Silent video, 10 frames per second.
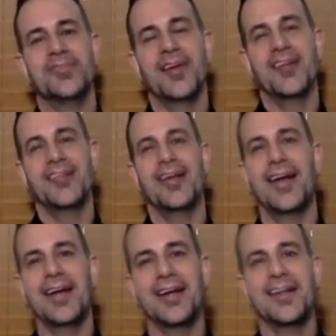funny
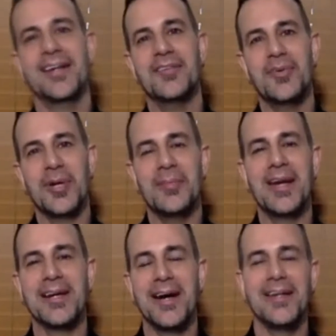saying, if you
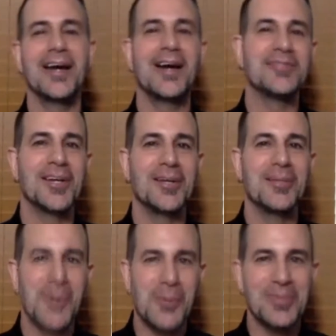want to make God laugh,
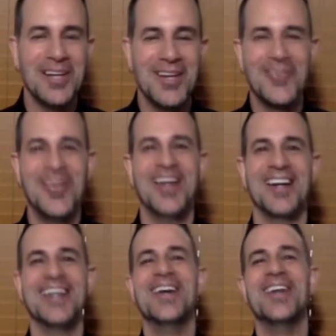tell him your plans.
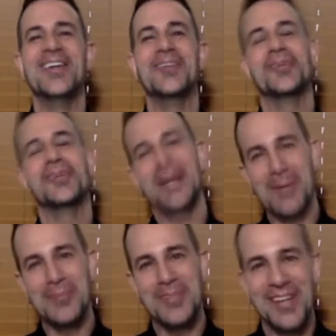These were
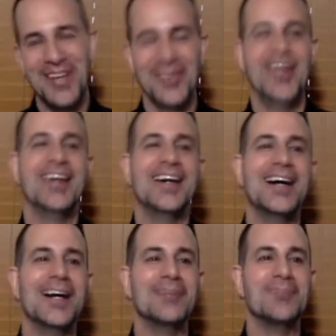not my plans,
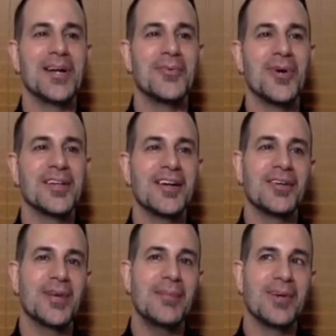but it worked
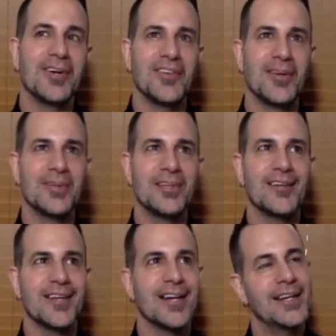out great because I
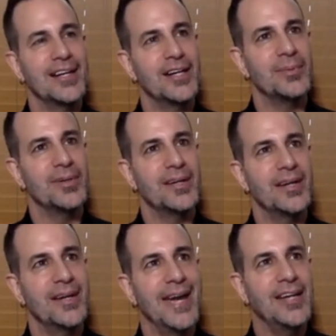realized I can help
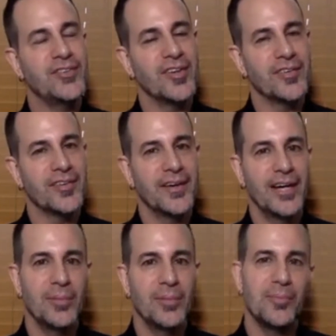agents
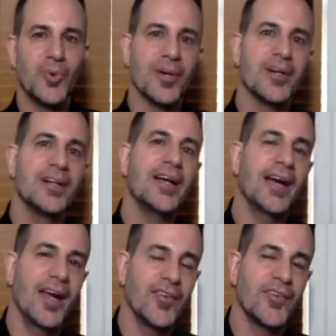help more
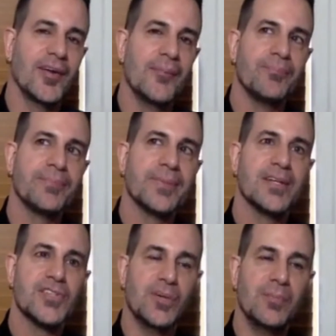clients.
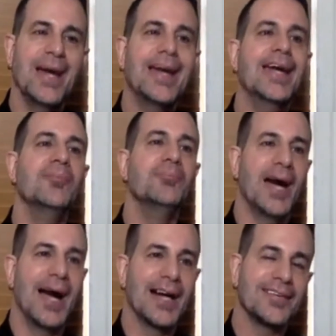So my
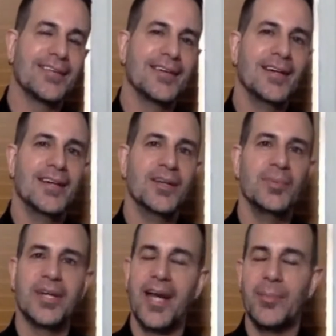impact
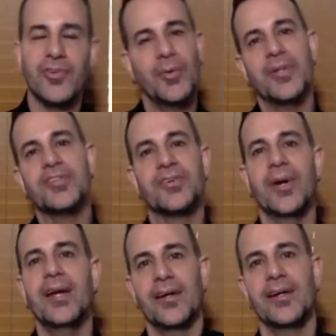became so much
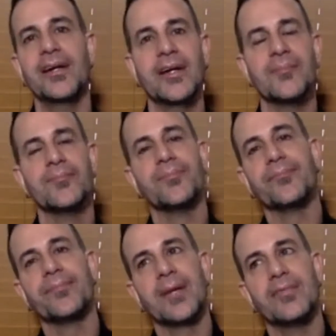greater
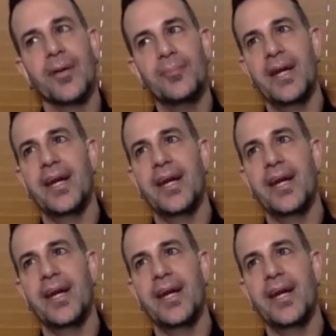from being